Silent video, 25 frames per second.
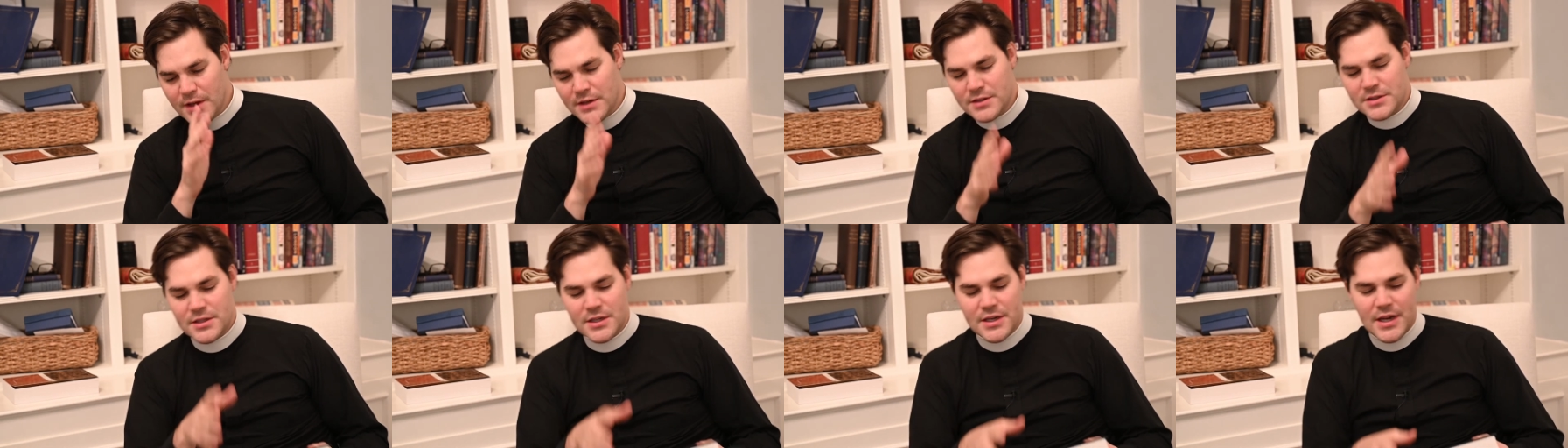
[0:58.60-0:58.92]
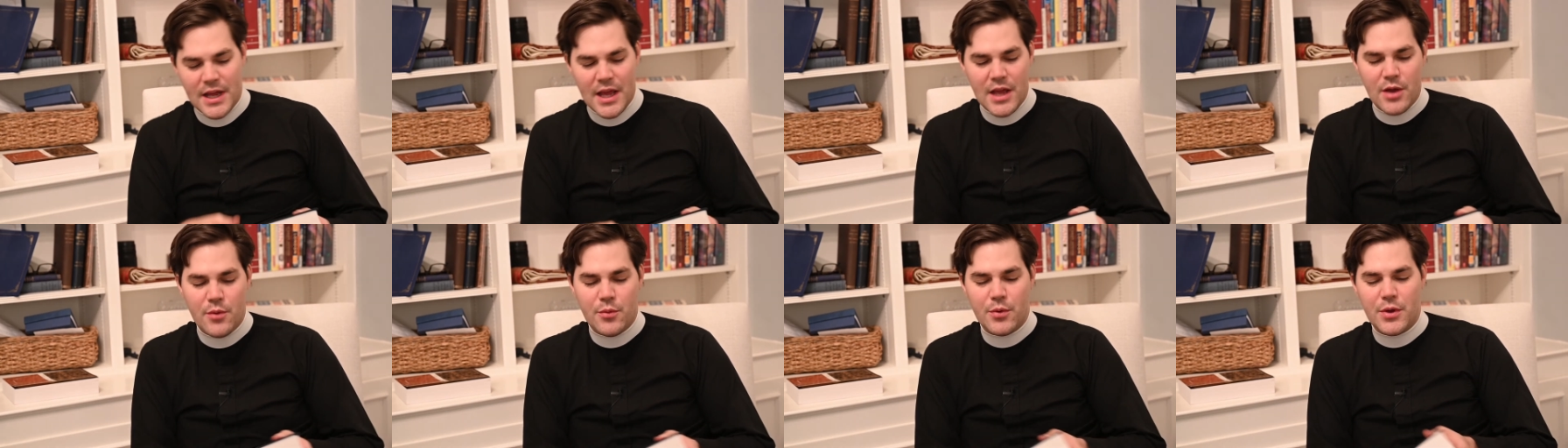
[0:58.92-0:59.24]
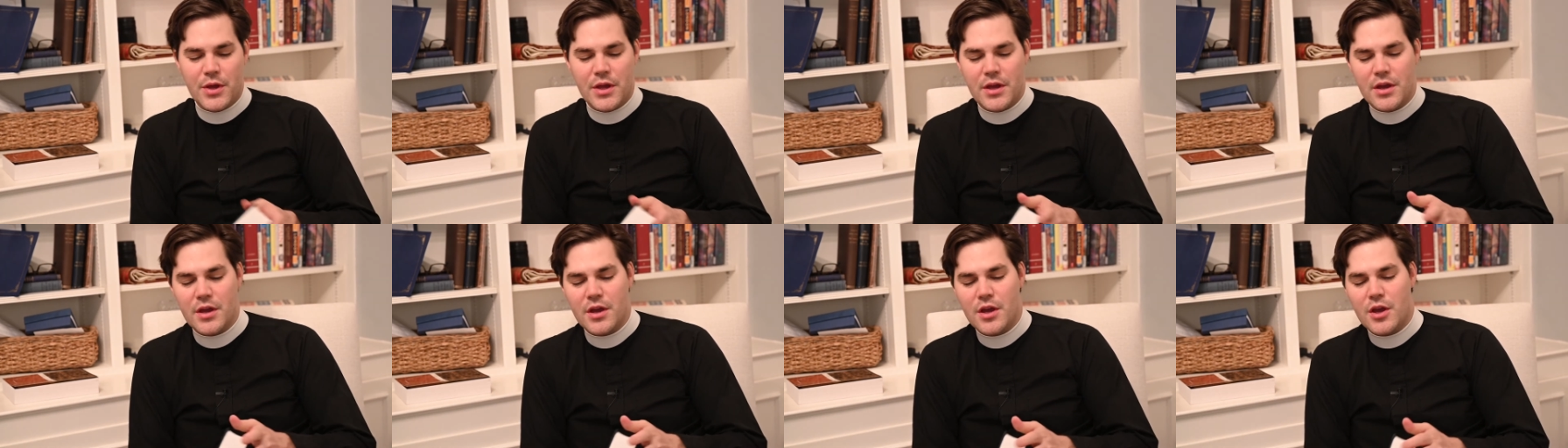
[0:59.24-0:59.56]
Today,
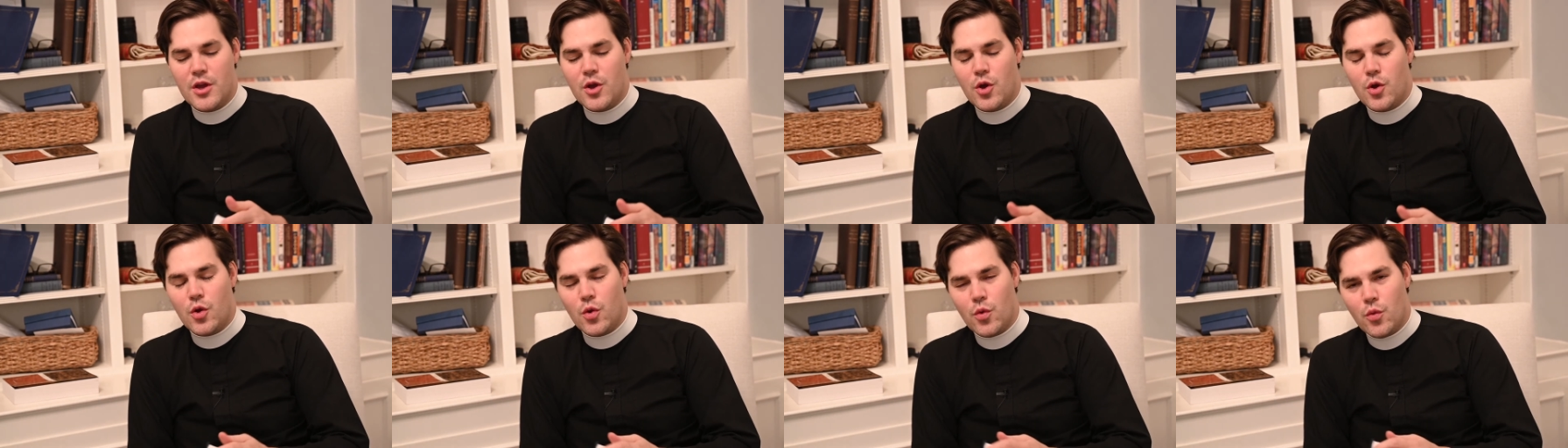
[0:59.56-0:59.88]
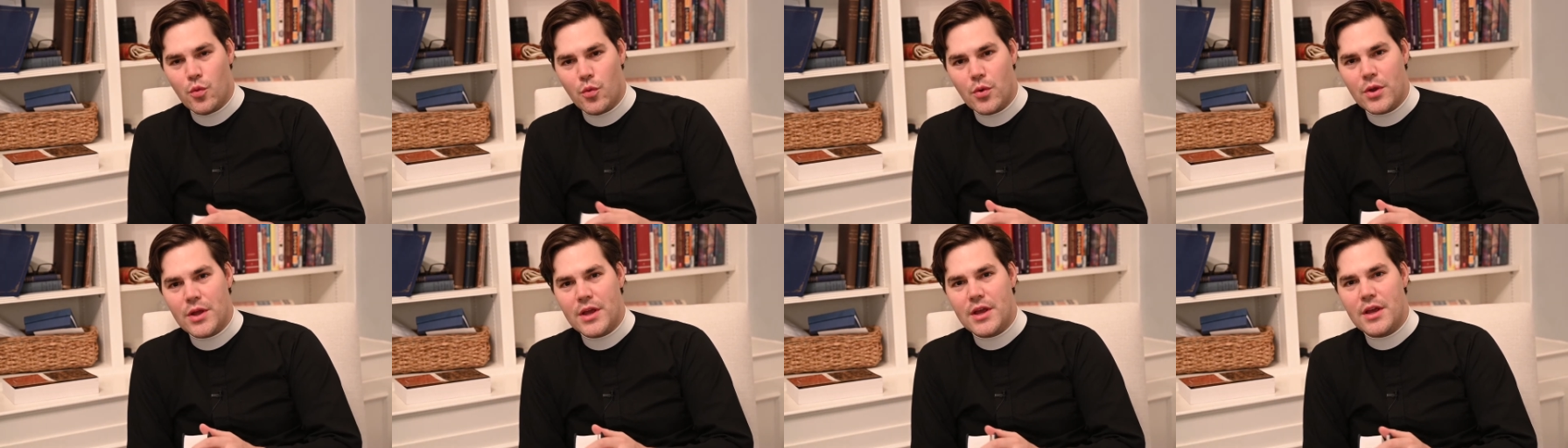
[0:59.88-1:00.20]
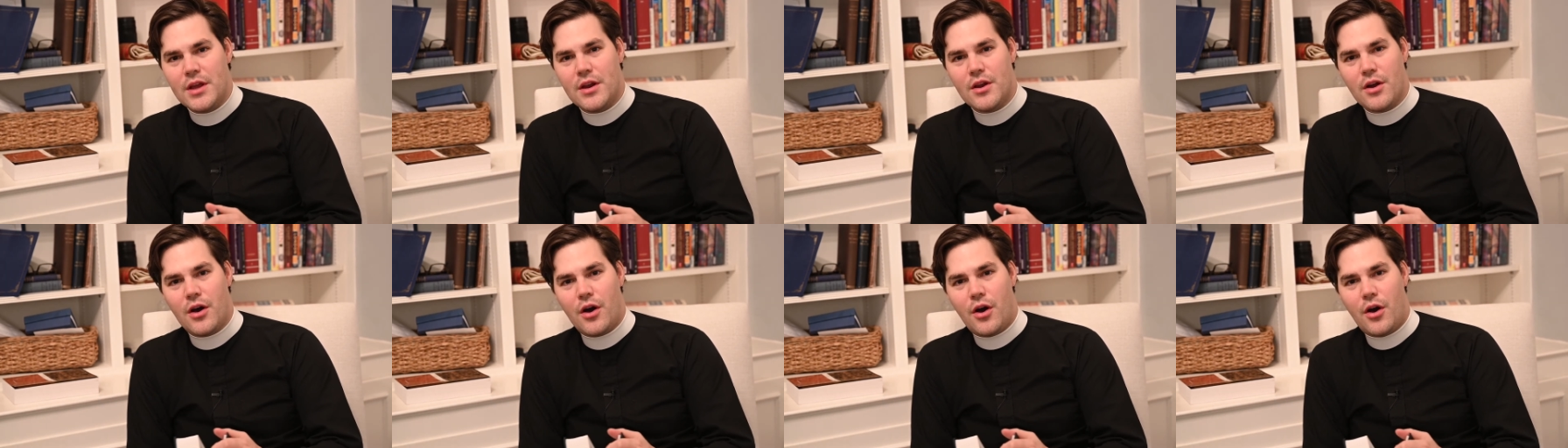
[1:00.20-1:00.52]
we
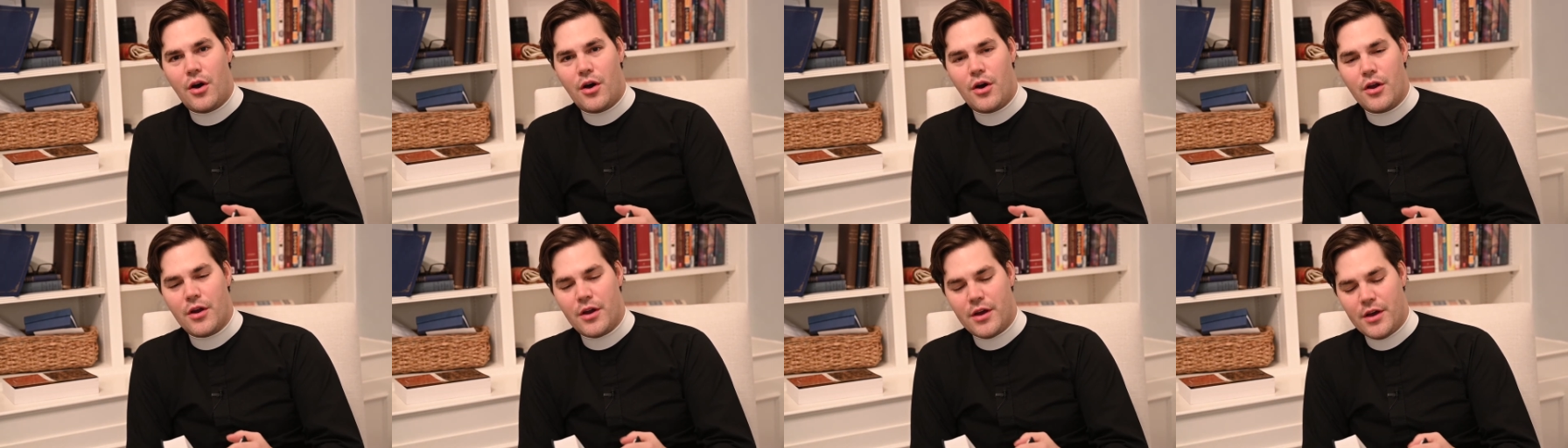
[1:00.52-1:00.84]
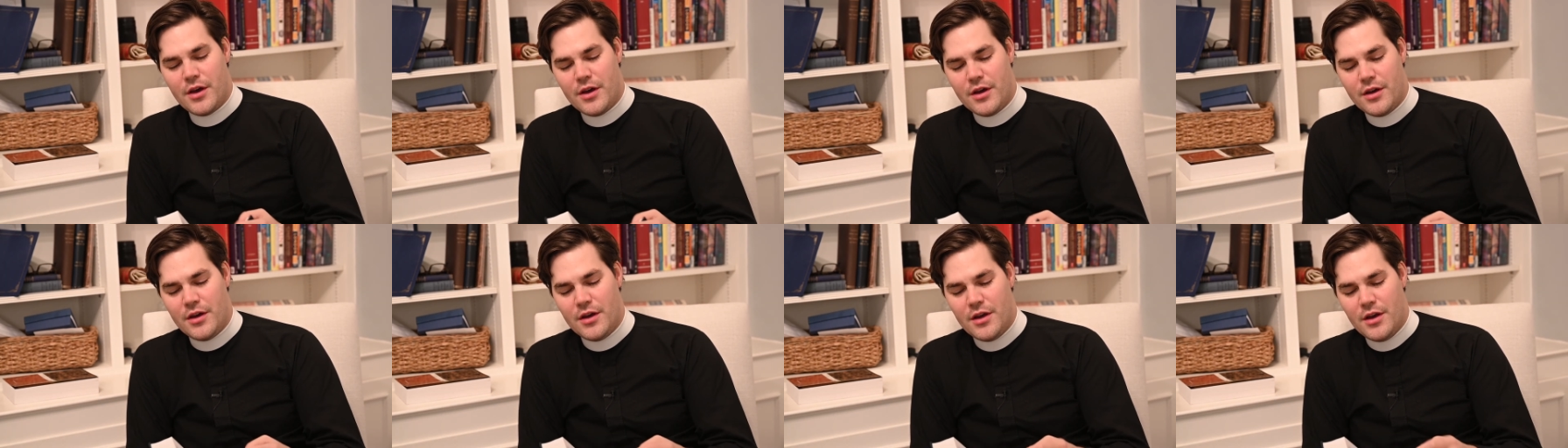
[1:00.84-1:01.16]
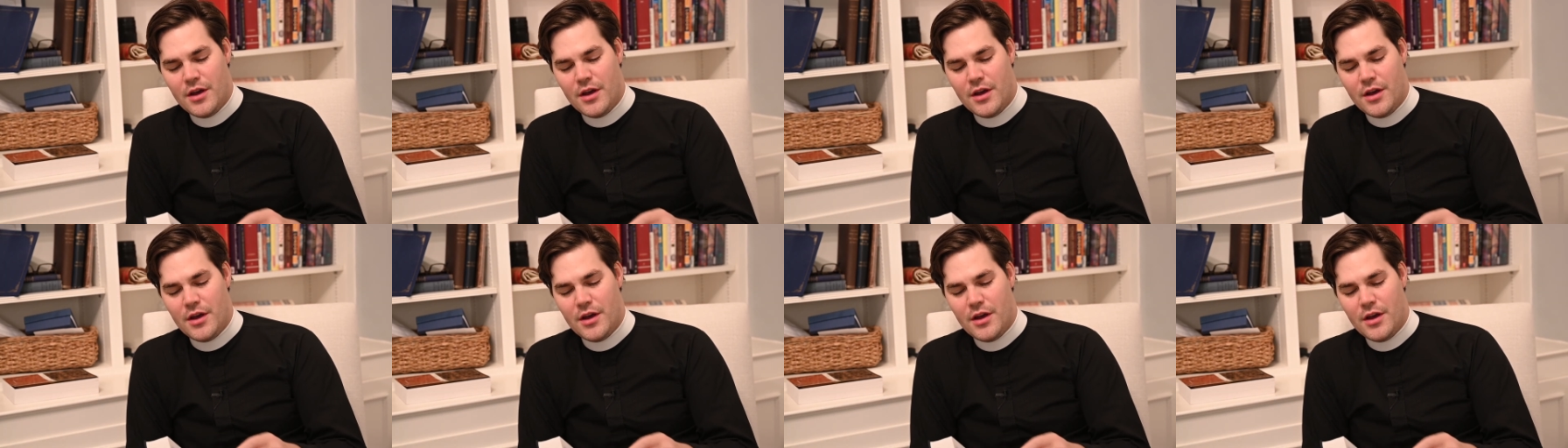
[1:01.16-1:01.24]
read on a,